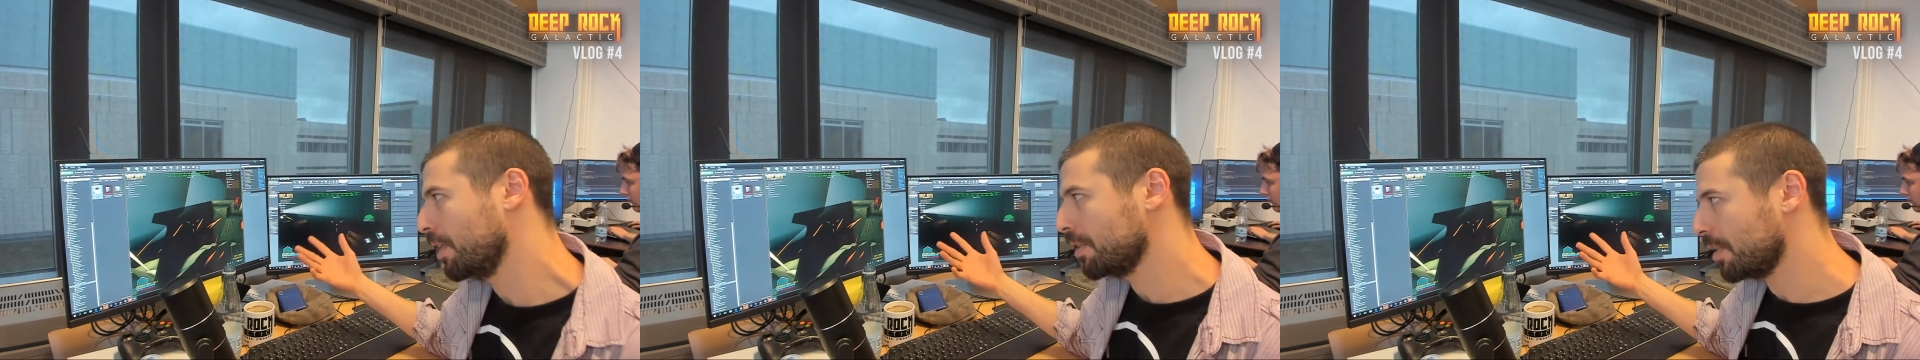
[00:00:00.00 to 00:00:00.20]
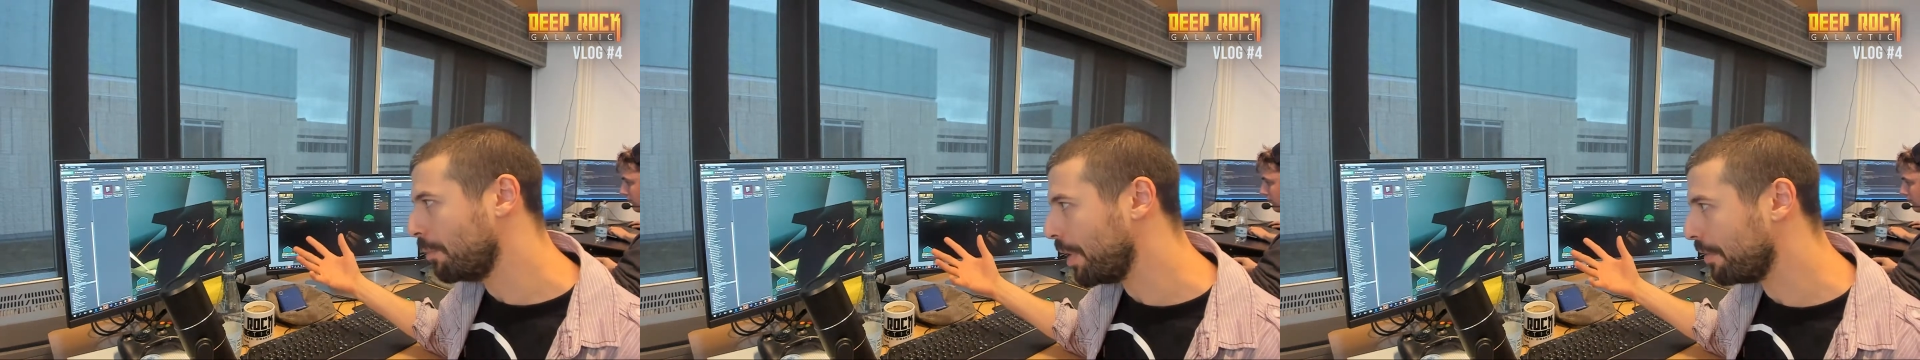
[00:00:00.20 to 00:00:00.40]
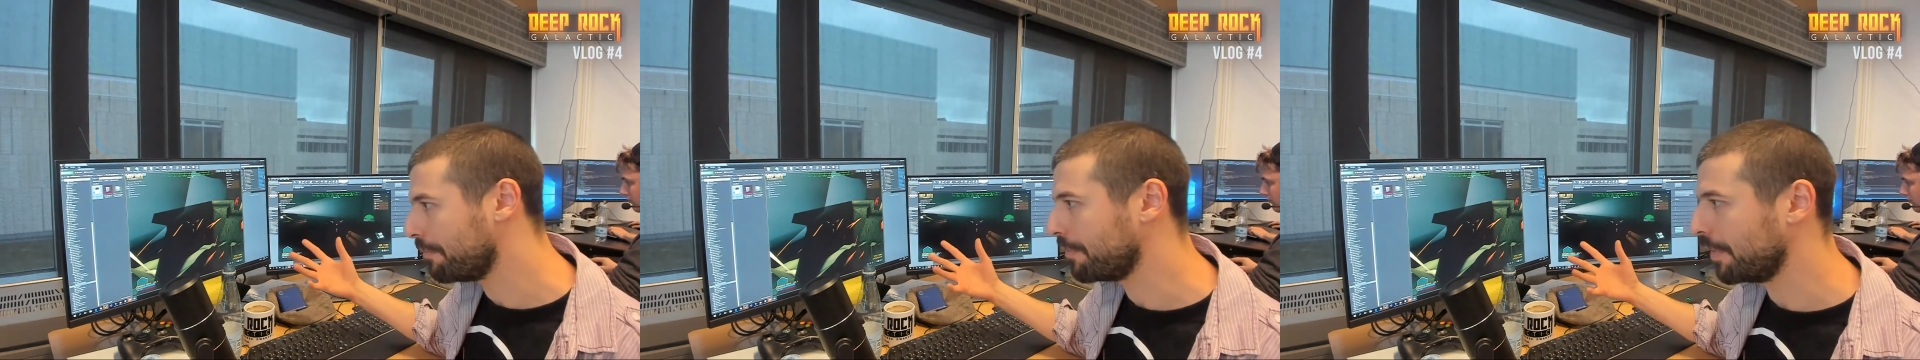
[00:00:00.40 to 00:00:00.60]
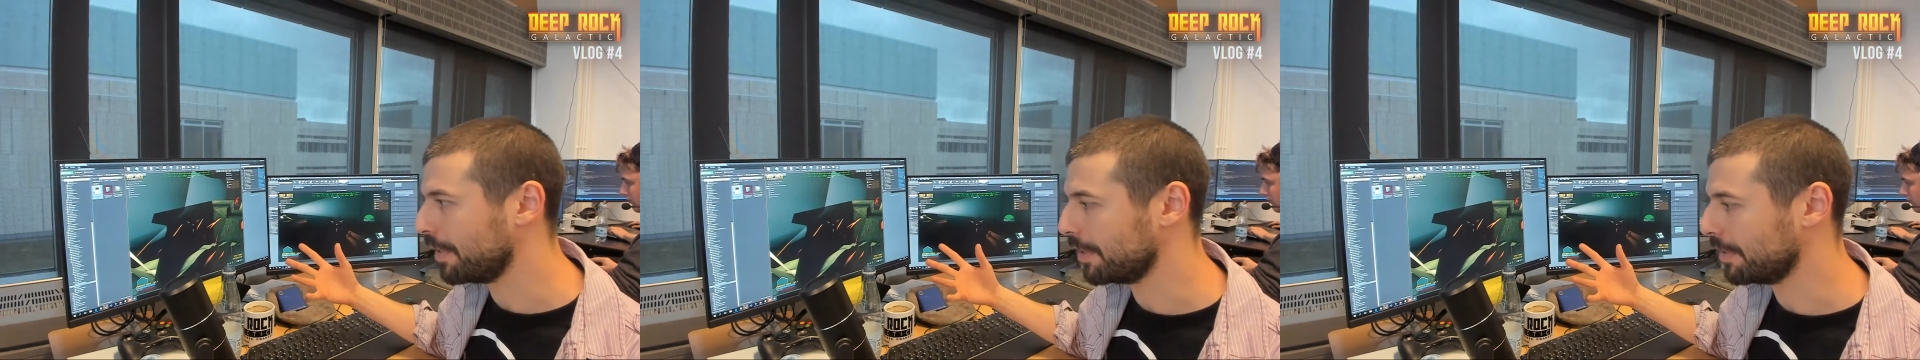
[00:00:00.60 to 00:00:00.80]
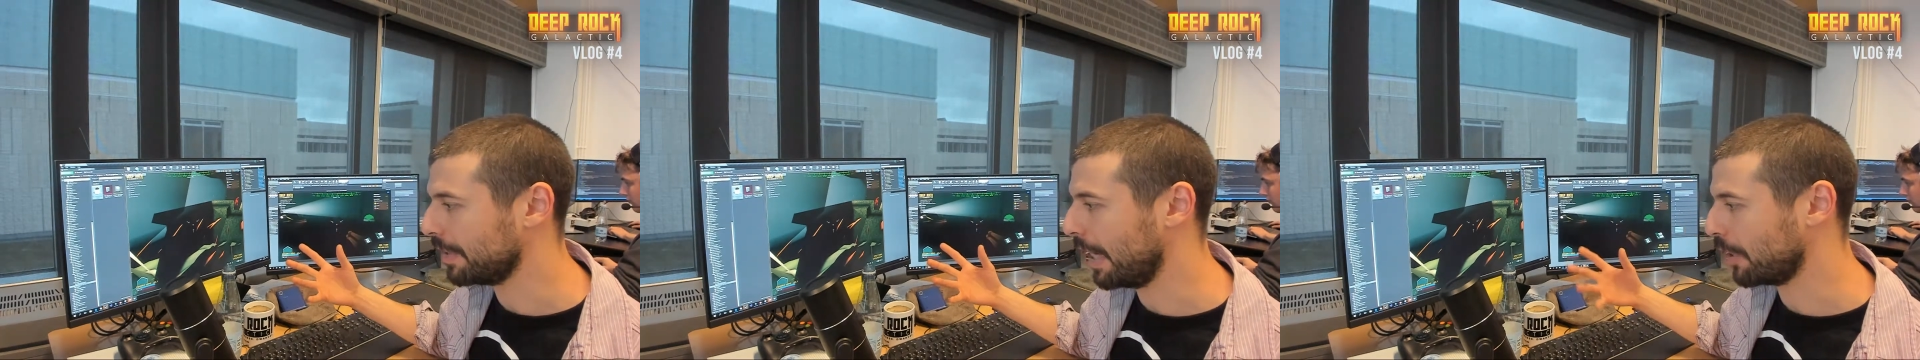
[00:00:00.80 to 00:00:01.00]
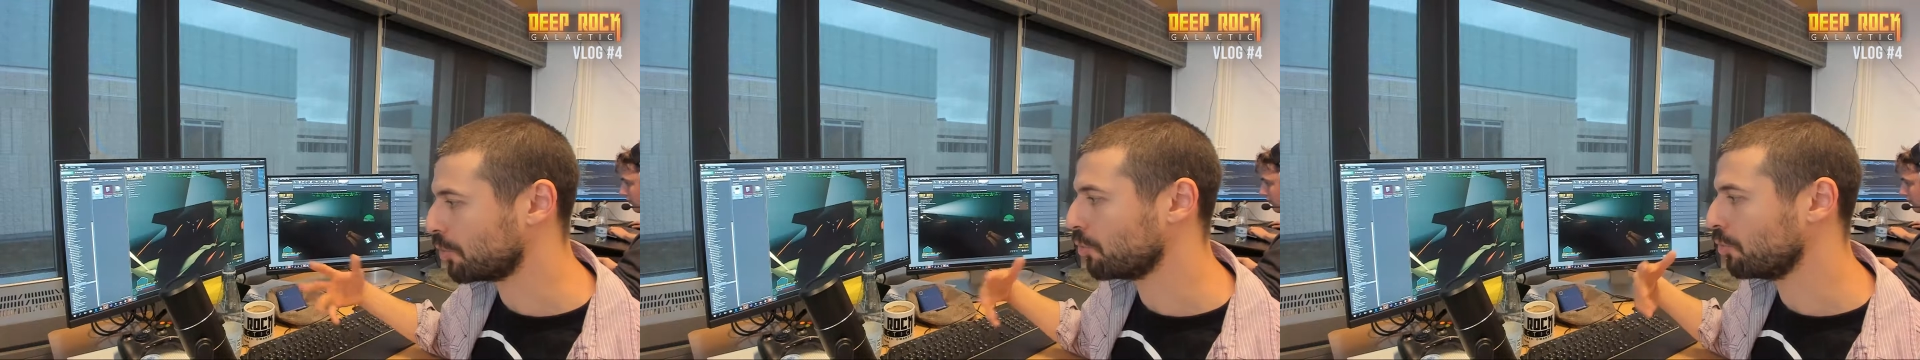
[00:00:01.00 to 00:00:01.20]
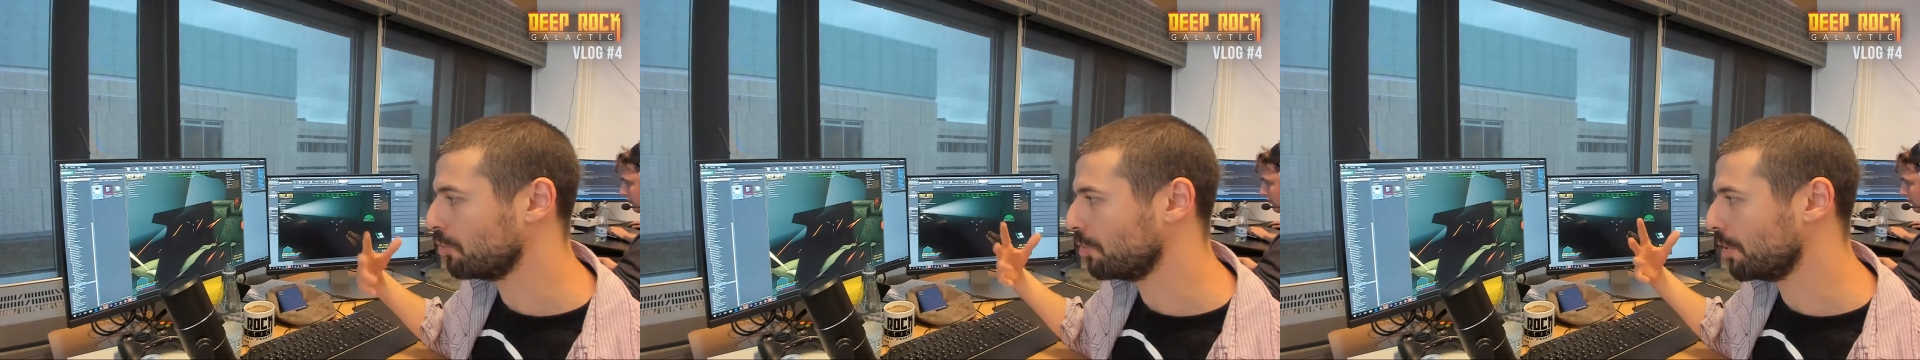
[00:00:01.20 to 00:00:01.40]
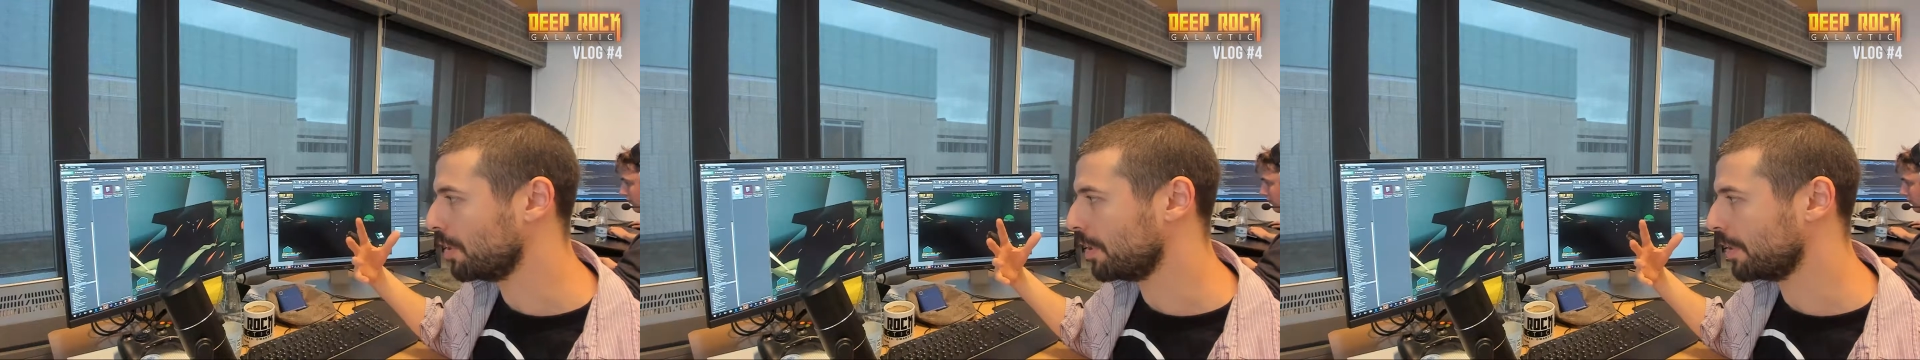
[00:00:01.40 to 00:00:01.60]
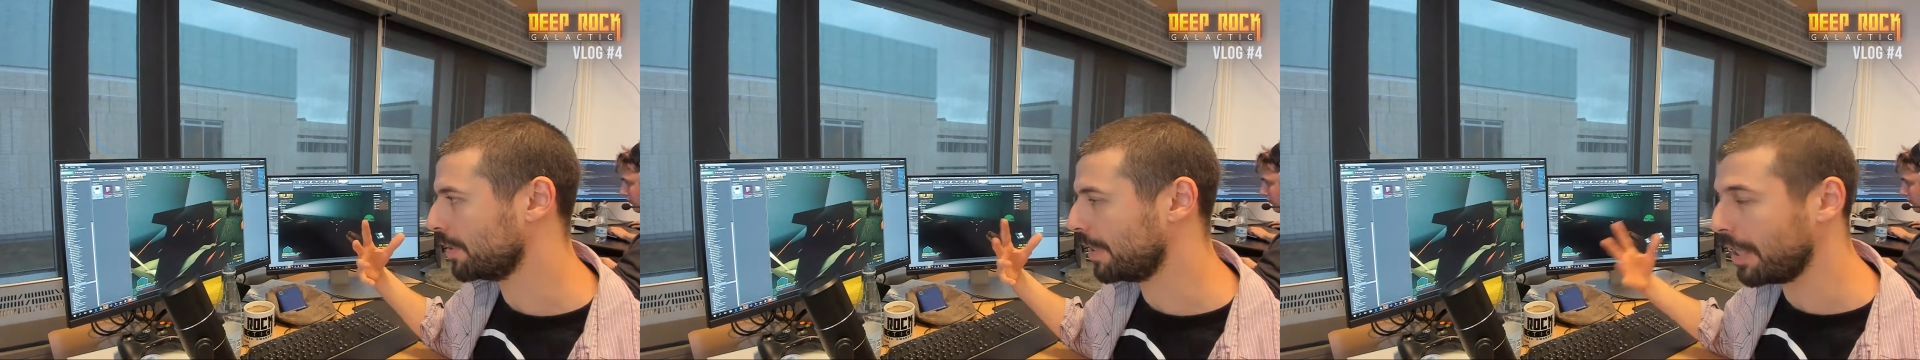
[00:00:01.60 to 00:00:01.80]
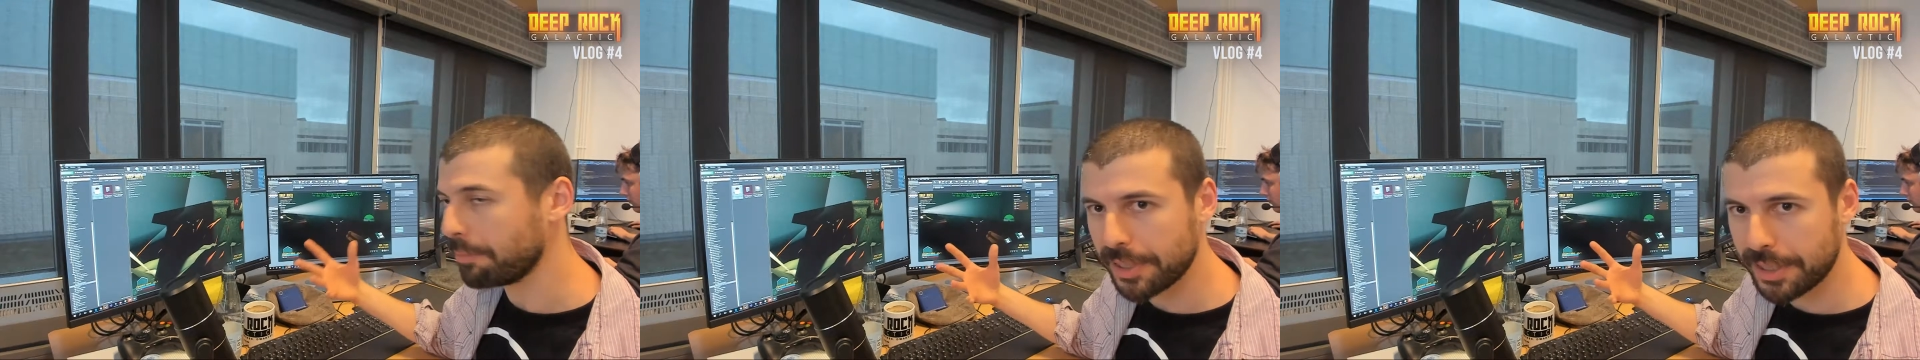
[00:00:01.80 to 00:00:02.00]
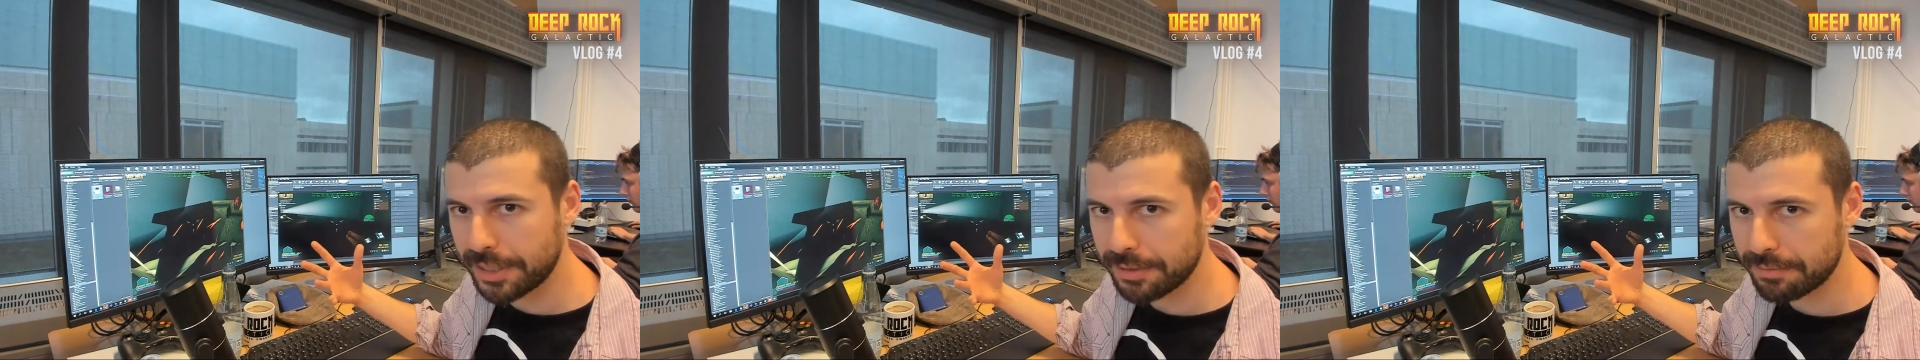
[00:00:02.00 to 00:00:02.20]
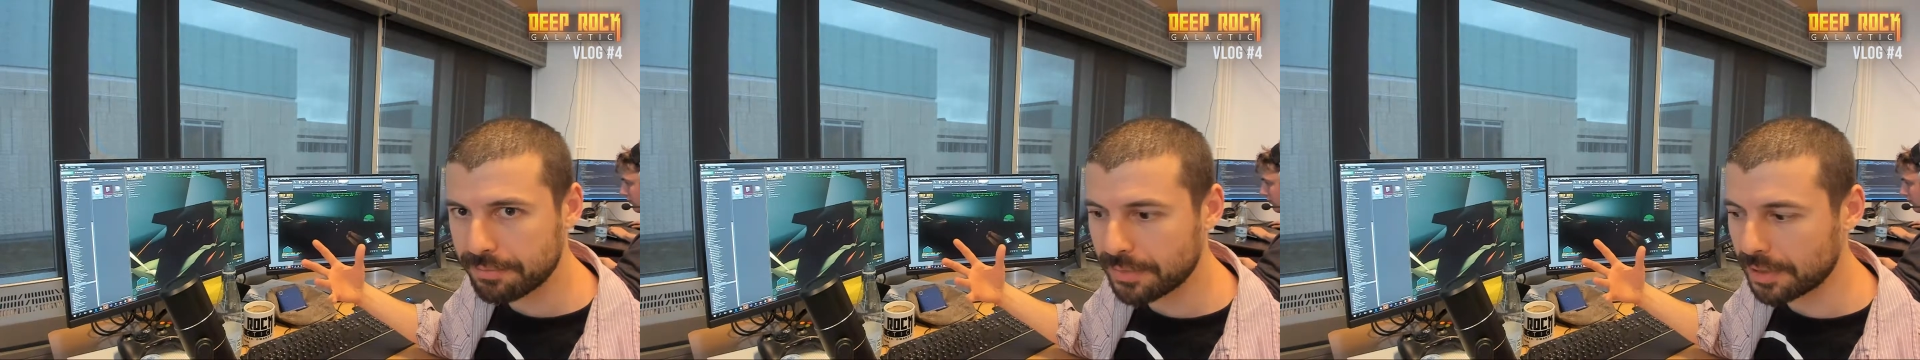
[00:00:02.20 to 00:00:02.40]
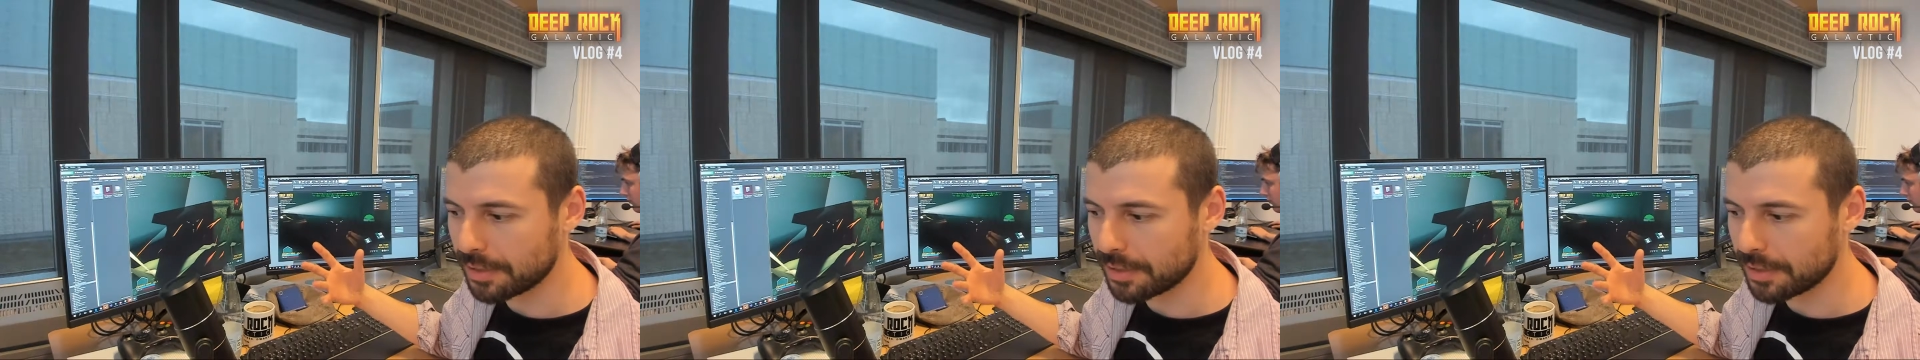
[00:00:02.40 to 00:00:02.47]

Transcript: some have actual gameplay.